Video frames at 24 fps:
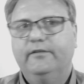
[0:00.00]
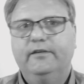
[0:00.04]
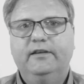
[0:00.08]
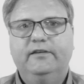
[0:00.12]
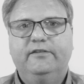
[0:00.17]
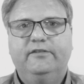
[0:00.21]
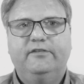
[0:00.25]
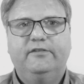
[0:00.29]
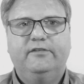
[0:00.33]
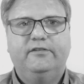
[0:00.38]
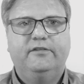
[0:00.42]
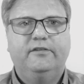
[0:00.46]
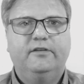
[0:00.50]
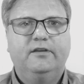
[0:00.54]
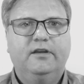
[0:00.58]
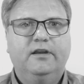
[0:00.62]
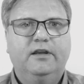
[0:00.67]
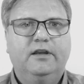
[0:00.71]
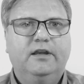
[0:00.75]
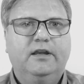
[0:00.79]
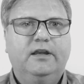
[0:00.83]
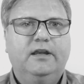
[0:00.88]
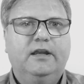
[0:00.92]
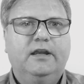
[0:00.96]
this,
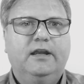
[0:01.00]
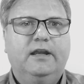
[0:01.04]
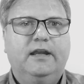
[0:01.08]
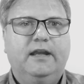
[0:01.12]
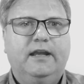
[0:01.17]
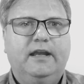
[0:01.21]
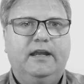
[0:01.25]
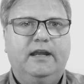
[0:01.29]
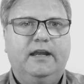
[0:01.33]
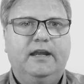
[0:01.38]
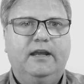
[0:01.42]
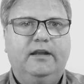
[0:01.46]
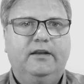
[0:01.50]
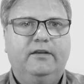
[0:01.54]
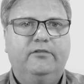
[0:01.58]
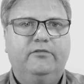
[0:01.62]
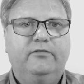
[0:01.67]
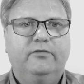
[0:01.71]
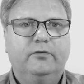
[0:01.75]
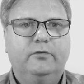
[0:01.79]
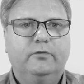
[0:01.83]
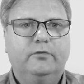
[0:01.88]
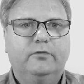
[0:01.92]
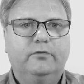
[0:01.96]
and
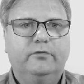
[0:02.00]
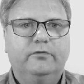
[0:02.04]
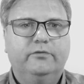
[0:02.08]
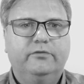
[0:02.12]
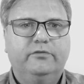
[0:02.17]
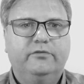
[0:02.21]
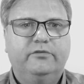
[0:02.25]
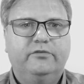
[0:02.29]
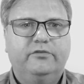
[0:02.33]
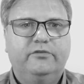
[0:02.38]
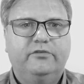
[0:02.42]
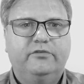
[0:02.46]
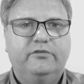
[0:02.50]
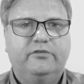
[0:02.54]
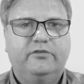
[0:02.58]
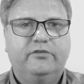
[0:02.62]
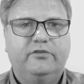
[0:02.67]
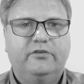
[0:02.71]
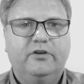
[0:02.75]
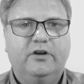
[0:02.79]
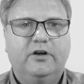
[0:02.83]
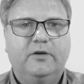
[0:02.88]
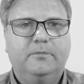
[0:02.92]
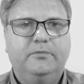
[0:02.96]

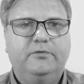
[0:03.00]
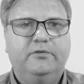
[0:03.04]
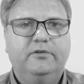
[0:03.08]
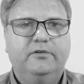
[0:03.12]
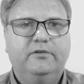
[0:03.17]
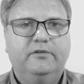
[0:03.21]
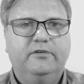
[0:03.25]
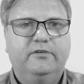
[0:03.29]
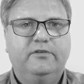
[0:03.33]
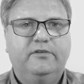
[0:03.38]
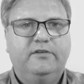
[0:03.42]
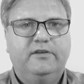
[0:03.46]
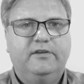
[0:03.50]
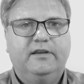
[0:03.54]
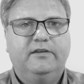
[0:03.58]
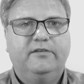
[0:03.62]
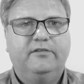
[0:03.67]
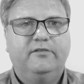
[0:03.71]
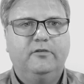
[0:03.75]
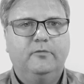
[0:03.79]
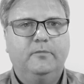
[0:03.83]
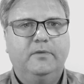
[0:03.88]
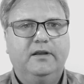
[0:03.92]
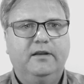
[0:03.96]
tools options as
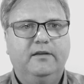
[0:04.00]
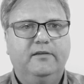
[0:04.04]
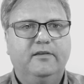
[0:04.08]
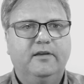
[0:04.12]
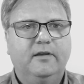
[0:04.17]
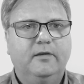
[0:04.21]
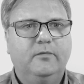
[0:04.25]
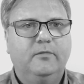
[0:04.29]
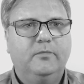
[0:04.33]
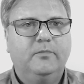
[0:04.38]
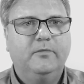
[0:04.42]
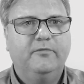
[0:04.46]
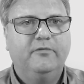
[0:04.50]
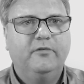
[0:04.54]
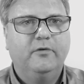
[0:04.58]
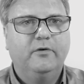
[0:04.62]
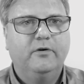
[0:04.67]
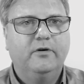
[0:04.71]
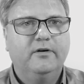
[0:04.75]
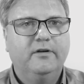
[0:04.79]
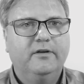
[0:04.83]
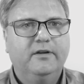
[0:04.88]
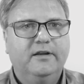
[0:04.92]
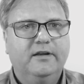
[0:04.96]
so many times
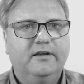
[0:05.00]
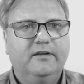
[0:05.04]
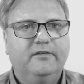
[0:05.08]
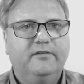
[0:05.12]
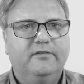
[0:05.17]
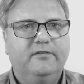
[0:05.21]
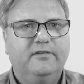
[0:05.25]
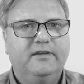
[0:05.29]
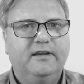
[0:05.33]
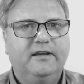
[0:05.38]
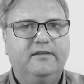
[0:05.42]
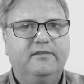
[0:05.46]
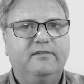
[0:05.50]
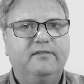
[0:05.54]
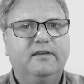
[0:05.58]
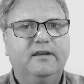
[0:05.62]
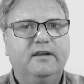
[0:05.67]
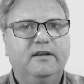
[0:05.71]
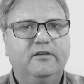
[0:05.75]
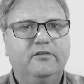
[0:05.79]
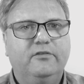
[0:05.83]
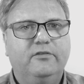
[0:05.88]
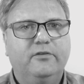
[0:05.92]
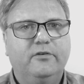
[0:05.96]
before, text
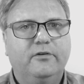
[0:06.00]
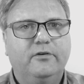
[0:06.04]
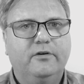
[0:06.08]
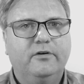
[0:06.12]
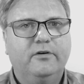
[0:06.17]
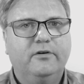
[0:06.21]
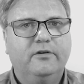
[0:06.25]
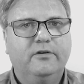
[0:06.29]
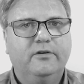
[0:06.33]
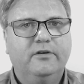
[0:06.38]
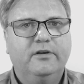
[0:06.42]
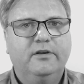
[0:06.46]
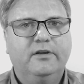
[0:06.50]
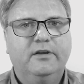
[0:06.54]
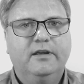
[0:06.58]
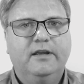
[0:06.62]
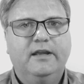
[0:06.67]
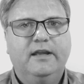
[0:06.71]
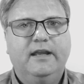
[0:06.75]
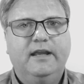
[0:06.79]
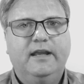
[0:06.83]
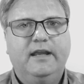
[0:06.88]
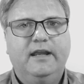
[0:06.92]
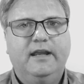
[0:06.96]
editor
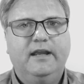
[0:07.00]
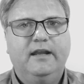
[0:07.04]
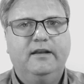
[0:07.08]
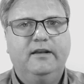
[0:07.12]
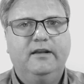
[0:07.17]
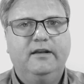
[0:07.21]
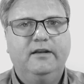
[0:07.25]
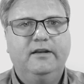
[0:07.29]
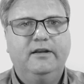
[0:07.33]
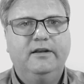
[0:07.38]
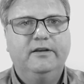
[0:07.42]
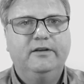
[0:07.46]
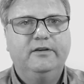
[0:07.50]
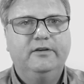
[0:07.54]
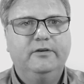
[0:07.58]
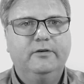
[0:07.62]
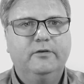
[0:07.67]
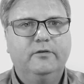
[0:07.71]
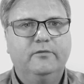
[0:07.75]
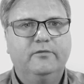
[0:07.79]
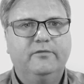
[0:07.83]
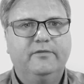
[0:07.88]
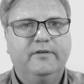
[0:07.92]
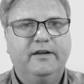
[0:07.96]
and in here,
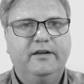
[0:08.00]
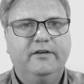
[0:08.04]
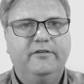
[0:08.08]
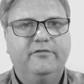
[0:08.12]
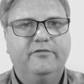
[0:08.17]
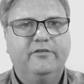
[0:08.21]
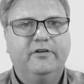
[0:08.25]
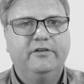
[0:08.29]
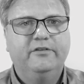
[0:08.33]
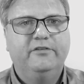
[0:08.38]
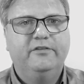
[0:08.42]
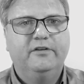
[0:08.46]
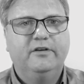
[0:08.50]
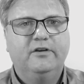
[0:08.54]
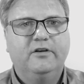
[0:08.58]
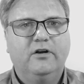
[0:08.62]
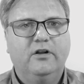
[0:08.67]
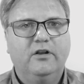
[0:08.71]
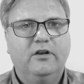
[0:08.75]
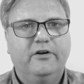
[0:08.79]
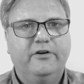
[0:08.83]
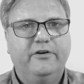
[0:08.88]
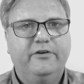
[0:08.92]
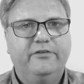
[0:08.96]
you'll find fonts and
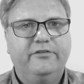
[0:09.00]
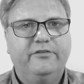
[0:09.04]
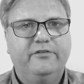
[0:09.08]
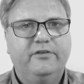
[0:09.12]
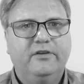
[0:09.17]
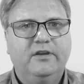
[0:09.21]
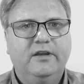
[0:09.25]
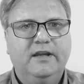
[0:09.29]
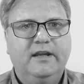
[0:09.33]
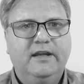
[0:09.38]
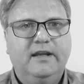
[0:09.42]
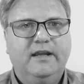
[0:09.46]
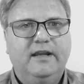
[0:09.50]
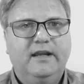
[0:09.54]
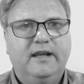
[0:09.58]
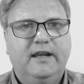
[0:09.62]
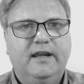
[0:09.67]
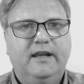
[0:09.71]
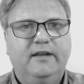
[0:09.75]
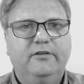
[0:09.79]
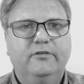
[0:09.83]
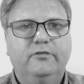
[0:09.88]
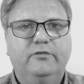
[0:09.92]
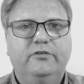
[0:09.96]
colors,
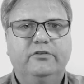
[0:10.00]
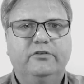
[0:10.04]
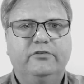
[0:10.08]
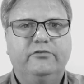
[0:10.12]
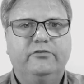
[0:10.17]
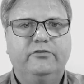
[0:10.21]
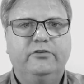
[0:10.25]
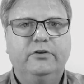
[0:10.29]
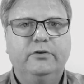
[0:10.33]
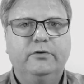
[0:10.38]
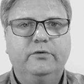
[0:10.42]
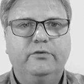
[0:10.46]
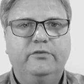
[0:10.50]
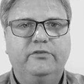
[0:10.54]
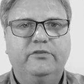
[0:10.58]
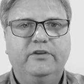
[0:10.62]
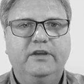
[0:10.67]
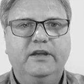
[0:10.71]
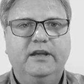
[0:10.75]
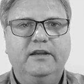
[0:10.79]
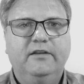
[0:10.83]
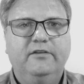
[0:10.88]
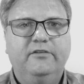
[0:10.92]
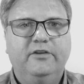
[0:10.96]
and you'll just use
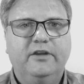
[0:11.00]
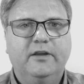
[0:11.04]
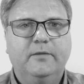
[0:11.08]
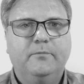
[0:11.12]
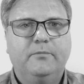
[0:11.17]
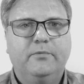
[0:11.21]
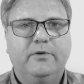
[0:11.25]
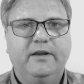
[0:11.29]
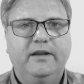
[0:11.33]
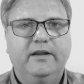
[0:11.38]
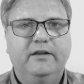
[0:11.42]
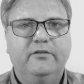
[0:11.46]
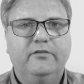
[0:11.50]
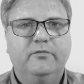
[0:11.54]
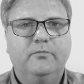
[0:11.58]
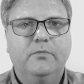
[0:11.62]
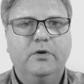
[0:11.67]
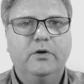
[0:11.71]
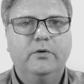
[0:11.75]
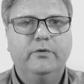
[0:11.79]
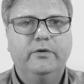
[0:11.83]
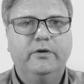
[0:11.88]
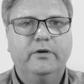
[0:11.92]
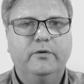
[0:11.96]
the JetBrains
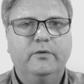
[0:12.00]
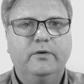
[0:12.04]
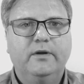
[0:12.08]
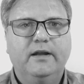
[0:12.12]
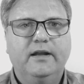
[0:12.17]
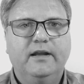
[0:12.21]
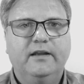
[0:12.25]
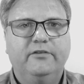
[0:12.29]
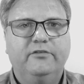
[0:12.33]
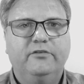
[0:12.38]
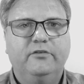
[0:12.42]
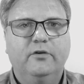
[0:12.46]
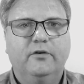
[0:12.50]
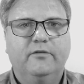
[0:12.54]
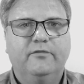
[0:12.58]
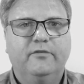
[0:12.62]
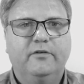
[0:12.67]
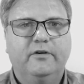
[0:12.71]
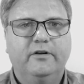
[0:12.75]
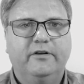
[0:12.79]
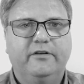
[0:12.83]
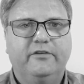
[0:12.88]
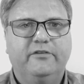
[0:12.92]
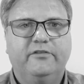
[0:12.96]
Mono as your
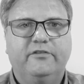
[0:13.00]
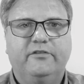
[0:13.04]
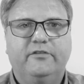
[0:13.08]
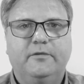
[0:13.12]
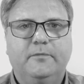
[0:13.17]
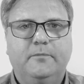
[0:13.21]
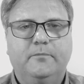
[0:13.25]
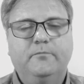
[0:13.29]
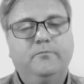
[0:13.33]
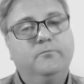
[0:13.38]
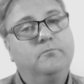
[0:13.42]
fonts.